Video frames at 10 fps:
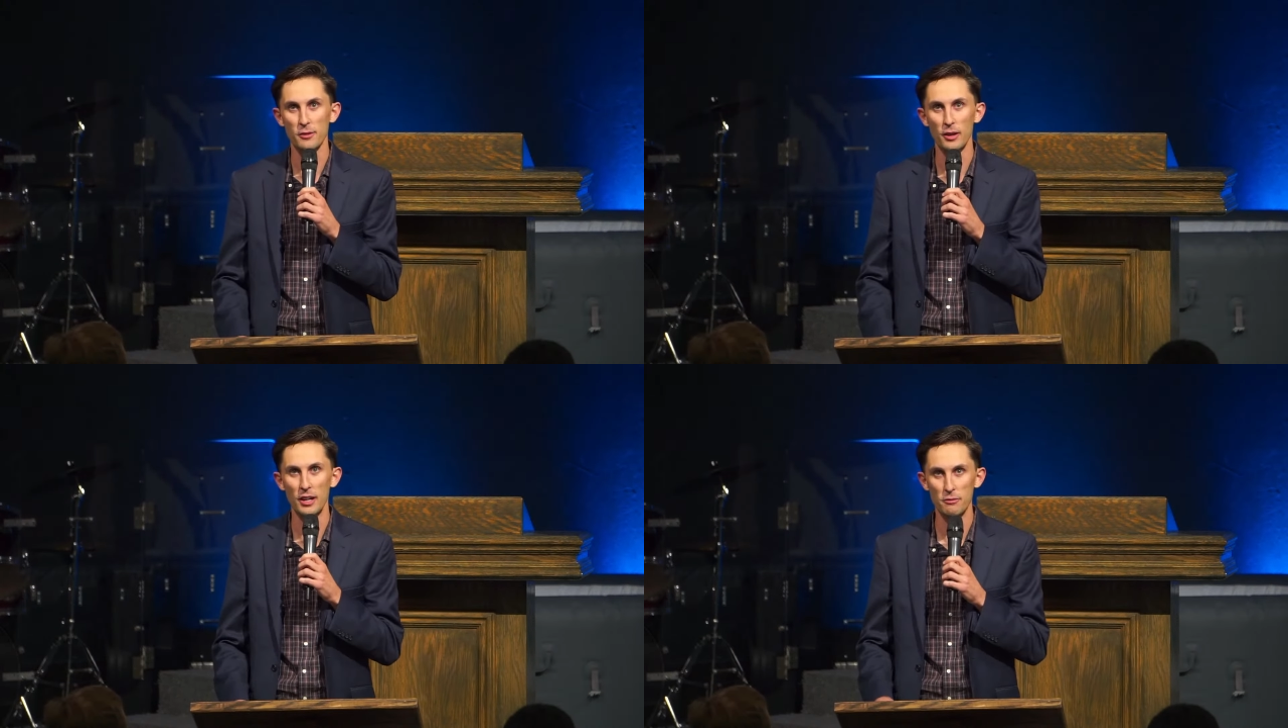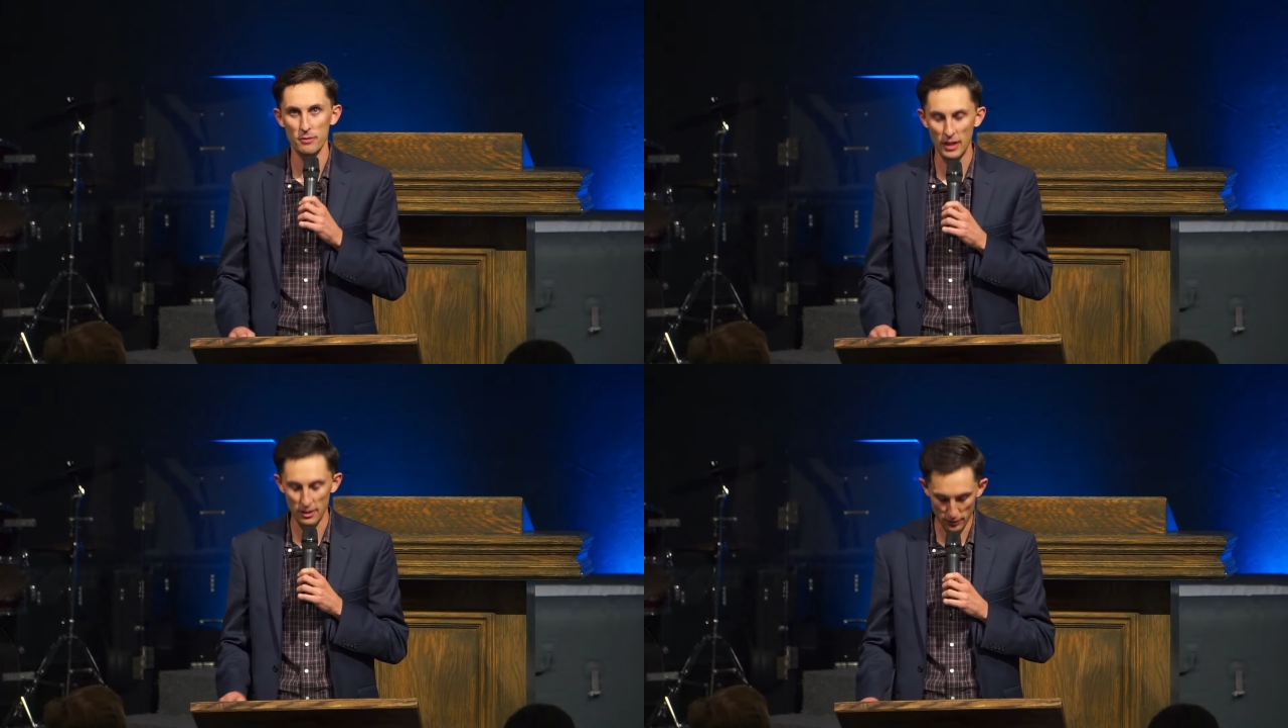Well,
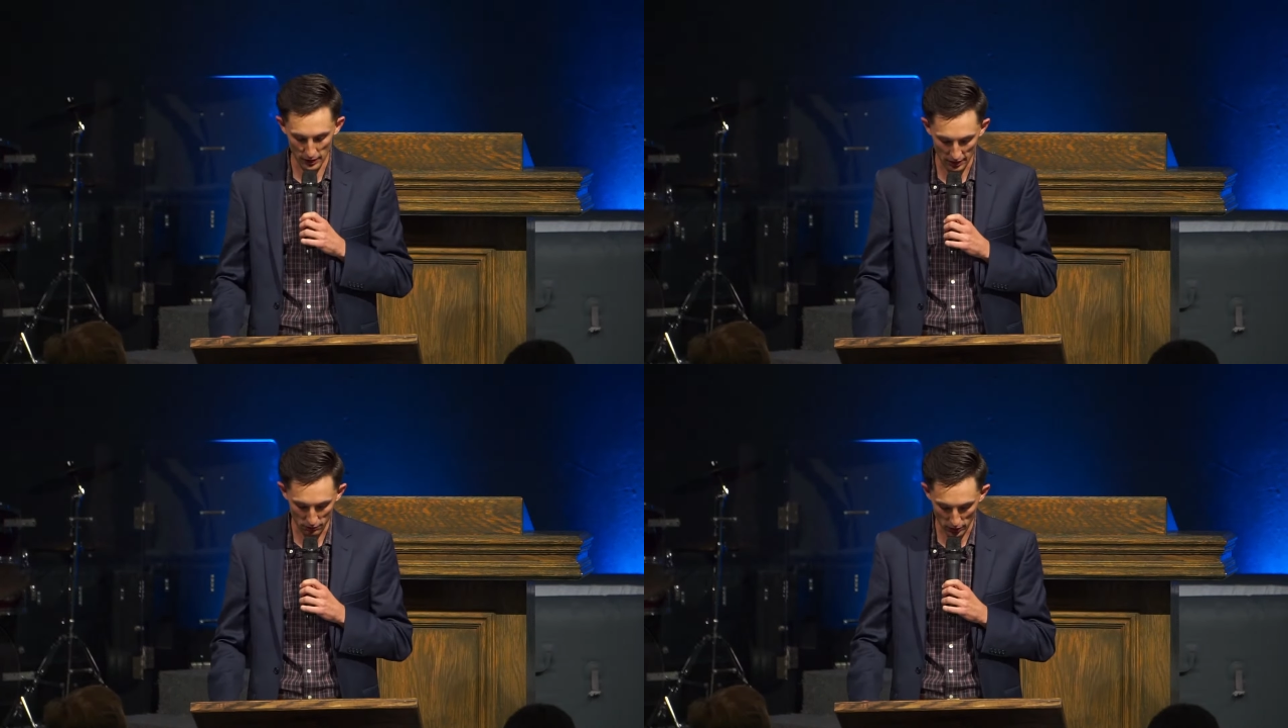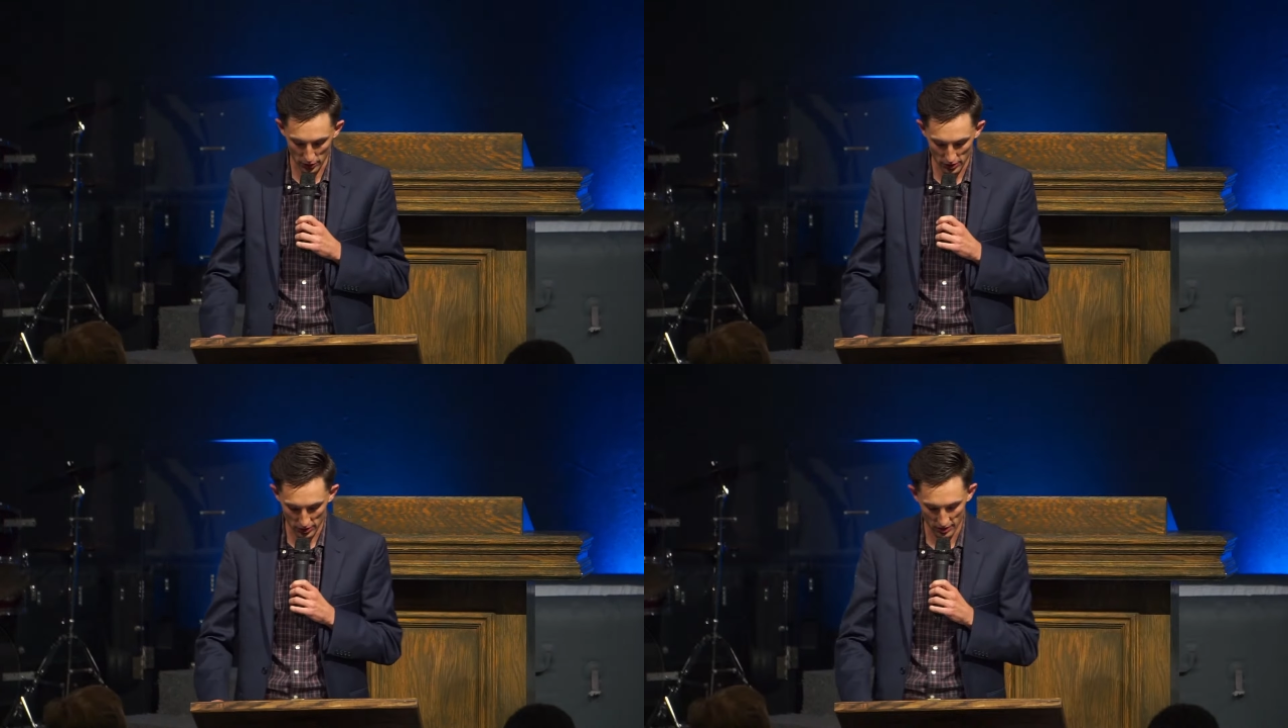I feel like
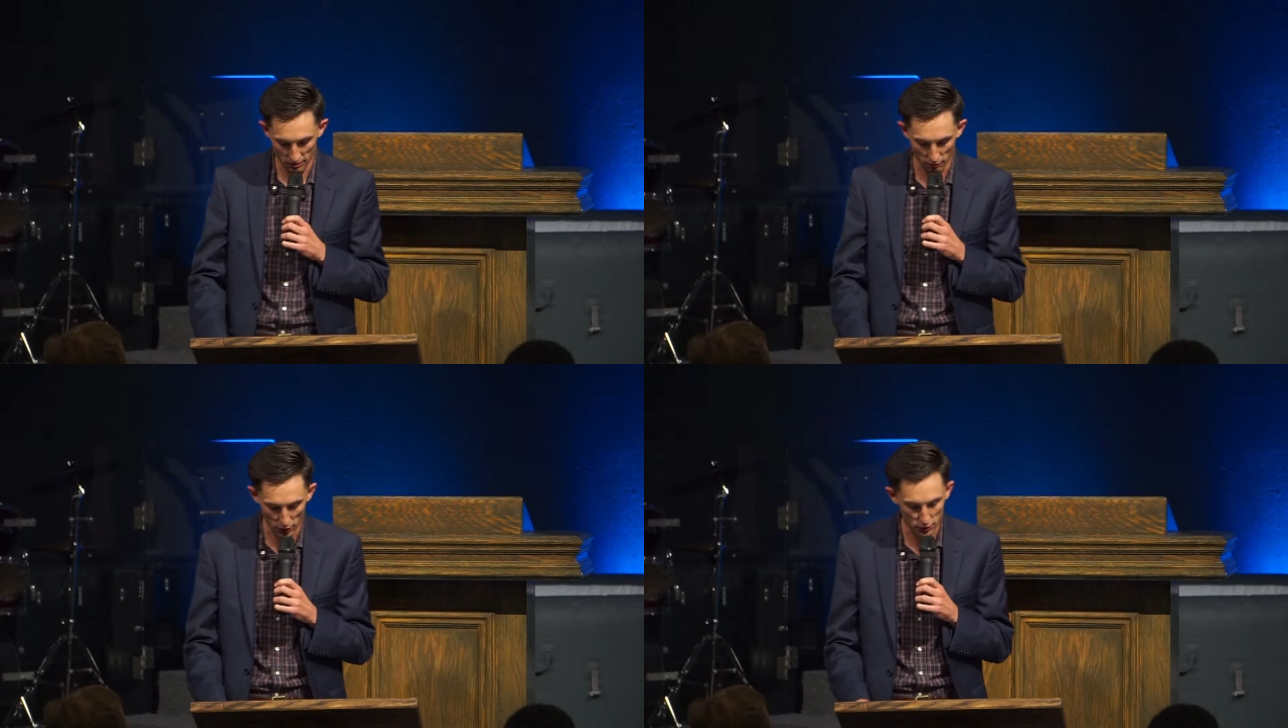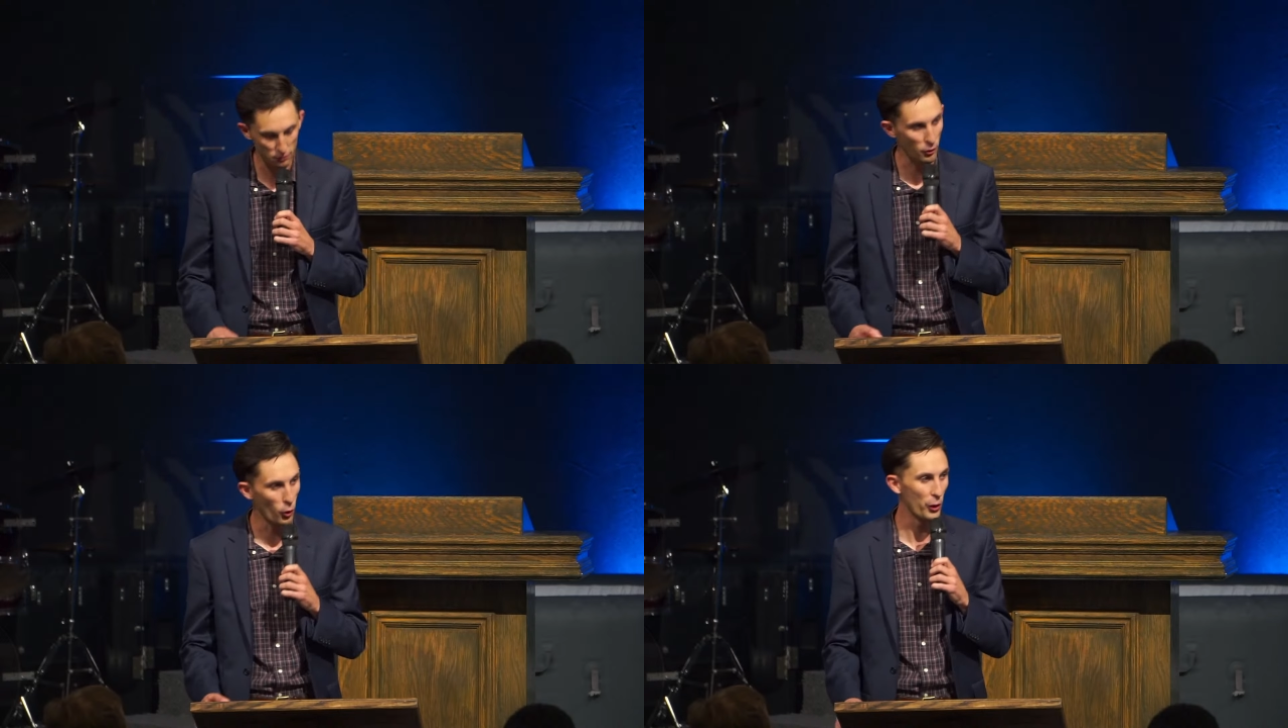verse
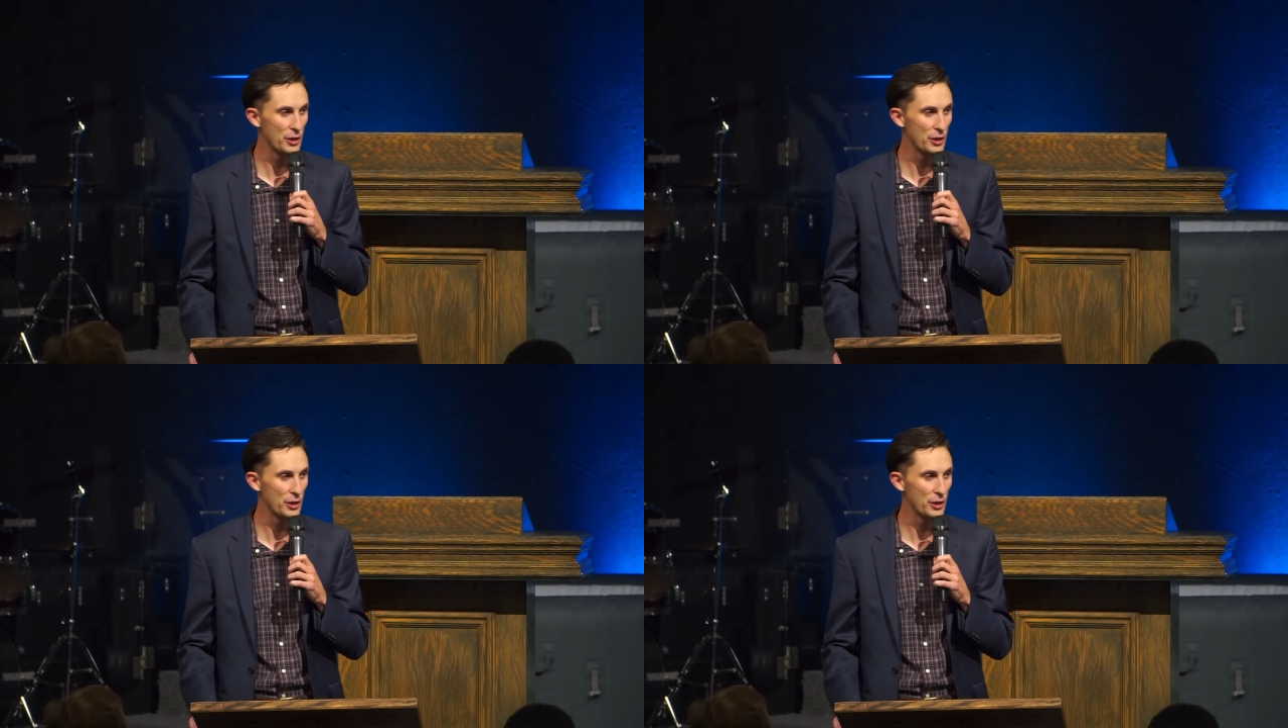4